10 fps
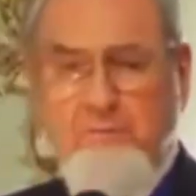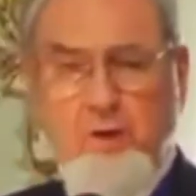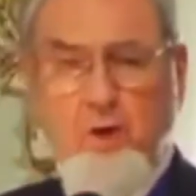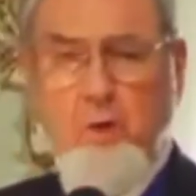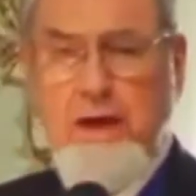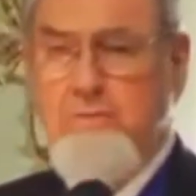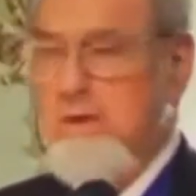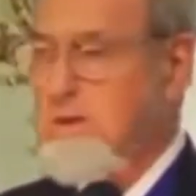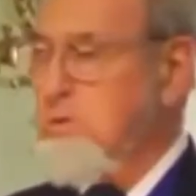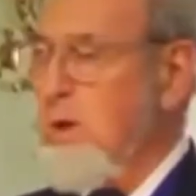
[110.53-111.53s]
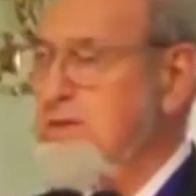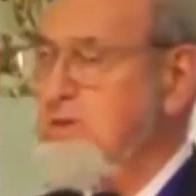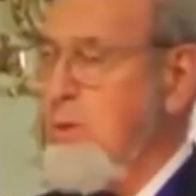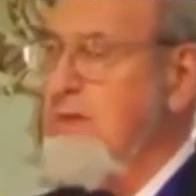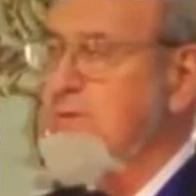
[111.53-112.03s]
no evidence
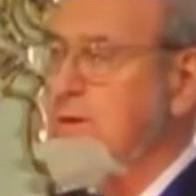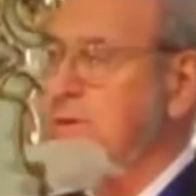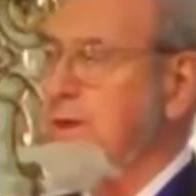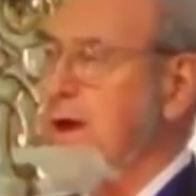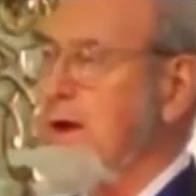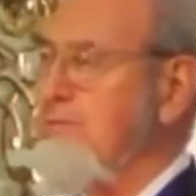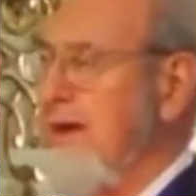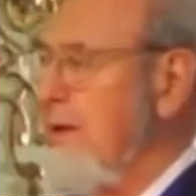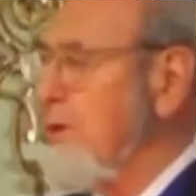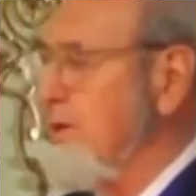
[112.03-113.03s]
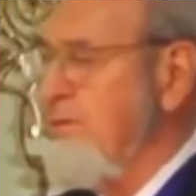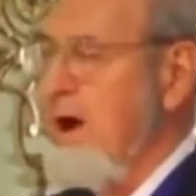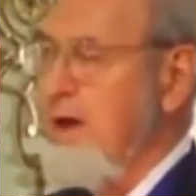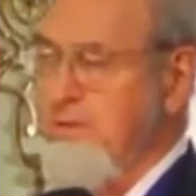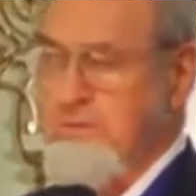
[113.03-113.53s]
whatsoever that our founding
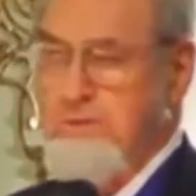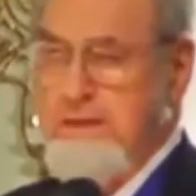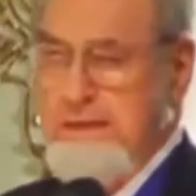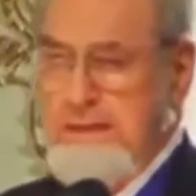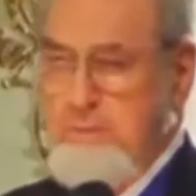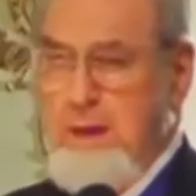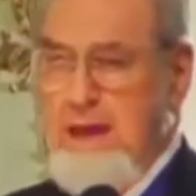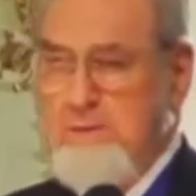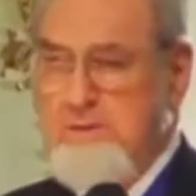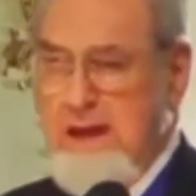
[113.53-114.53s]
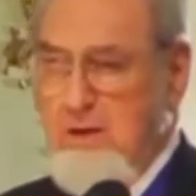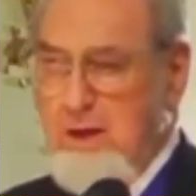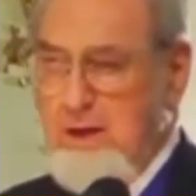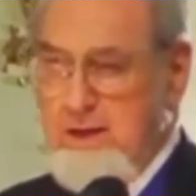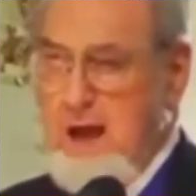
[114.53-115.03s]
fathers passed down
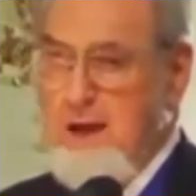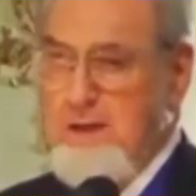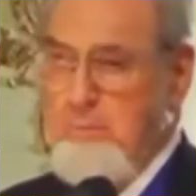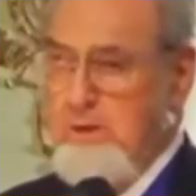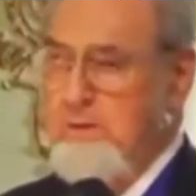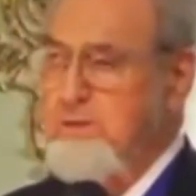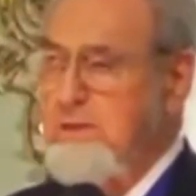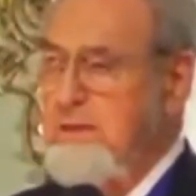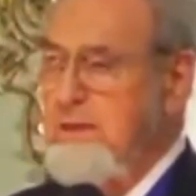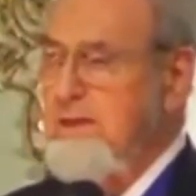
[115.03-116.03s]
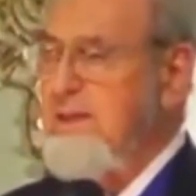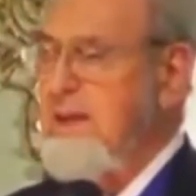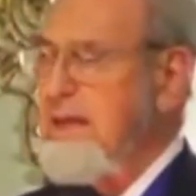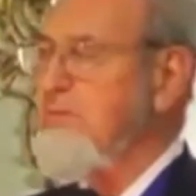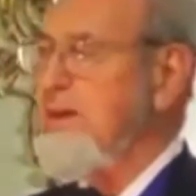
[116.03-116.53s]
any documents that even